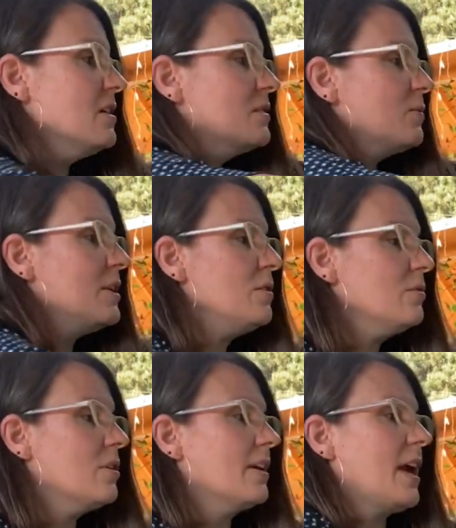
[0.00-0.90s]
So when you
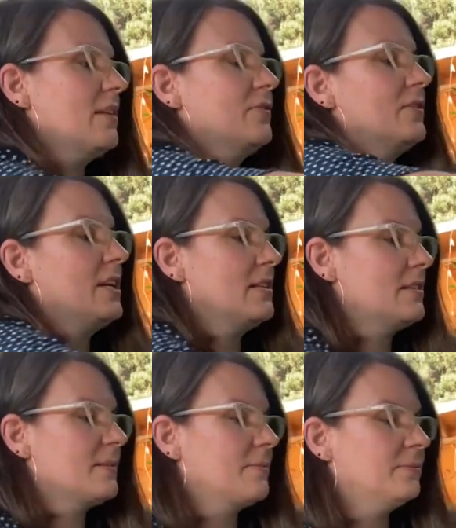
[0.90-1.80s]
look at a
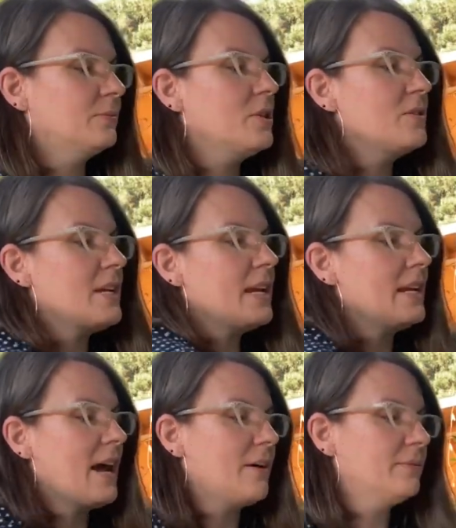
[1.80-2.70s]
fleece, when you take
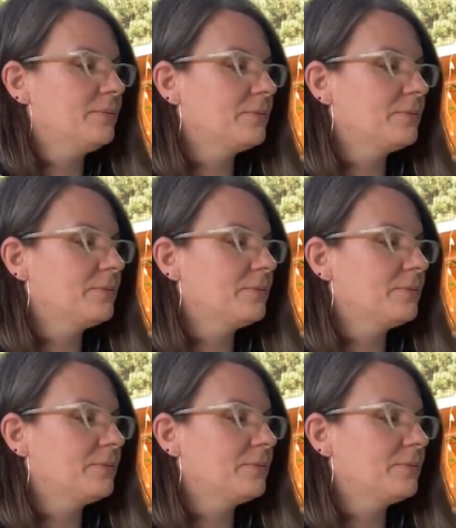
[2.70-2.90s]
it out